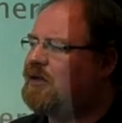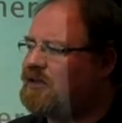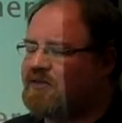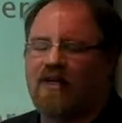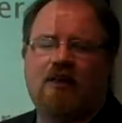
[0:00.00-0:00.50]

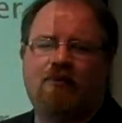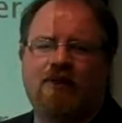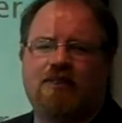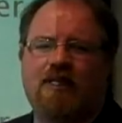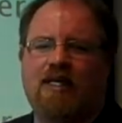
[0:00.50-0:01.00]

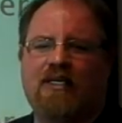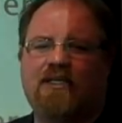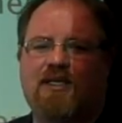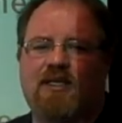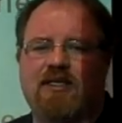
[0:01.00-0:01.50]
development, I
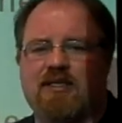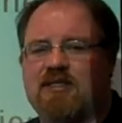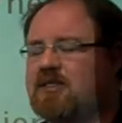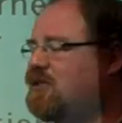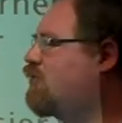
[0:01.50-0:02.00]
think, is
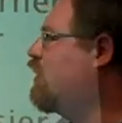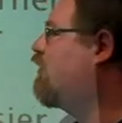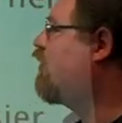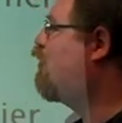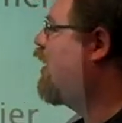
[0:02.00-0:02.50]
the trend
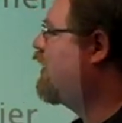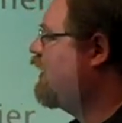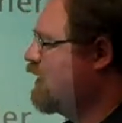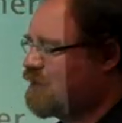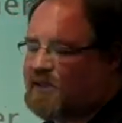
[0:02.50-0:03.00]
for
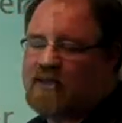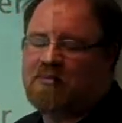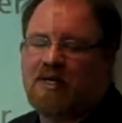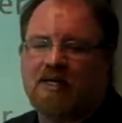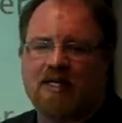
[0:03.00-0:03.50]
podcasting, and
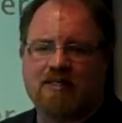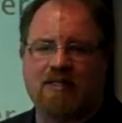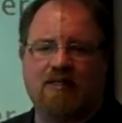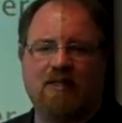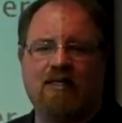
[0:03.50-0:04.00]

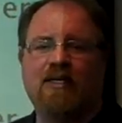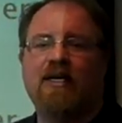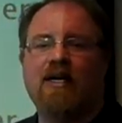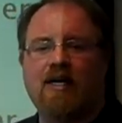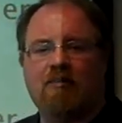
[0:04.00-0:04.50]
podcasting
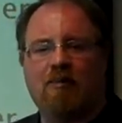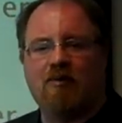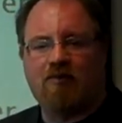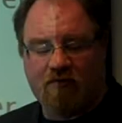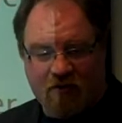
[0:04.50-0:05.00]
can be
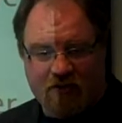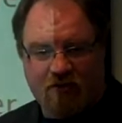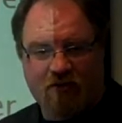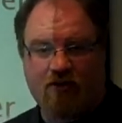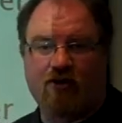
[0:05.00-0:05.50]
both video
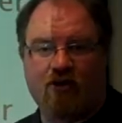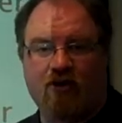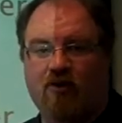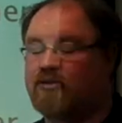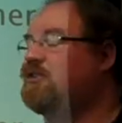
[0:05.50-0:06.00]
or
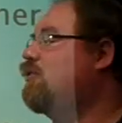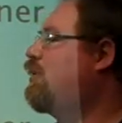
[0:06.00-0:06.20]
audio